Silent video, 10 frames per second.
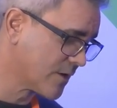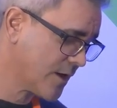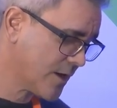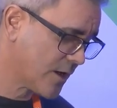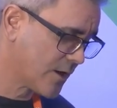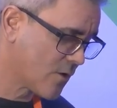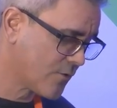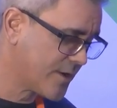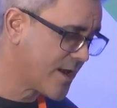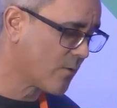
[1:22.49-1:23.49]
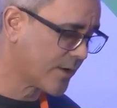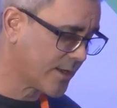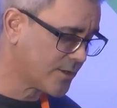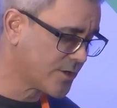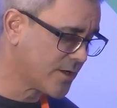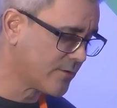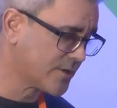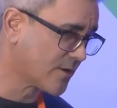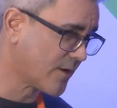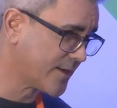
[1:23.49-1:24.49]
And uh, on the network
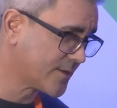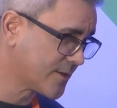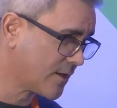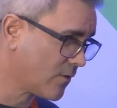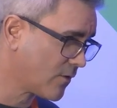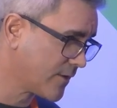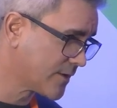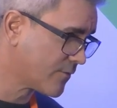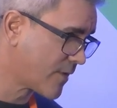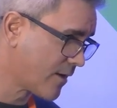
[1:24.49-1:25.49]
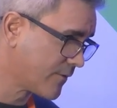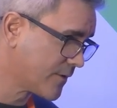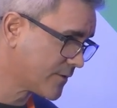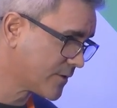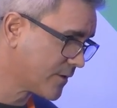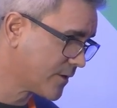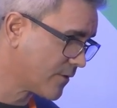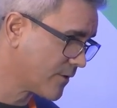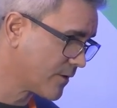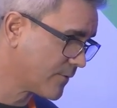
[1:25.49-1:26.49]
engineering side, it's a lot of it's around you
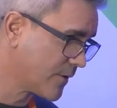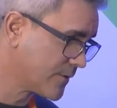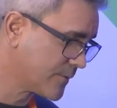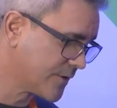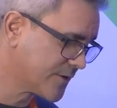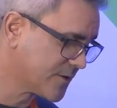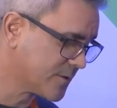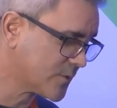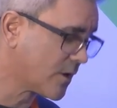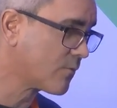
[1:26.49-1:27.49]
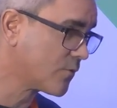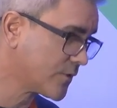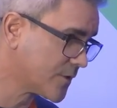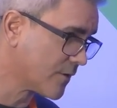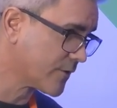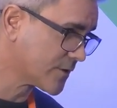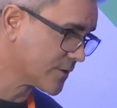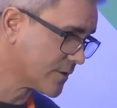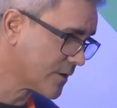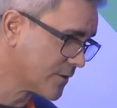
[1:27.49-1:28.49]
know the, the, the systems like root
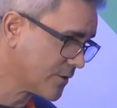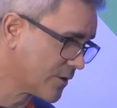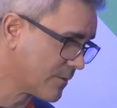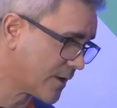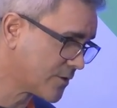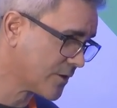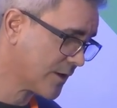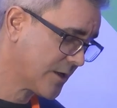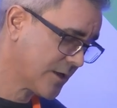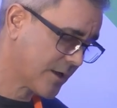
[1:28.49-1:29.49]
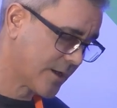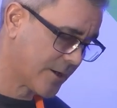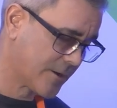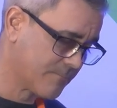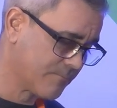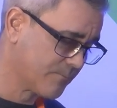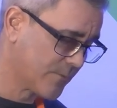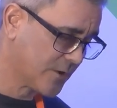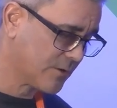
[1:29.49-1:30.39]
servers, and, and you can imagine um,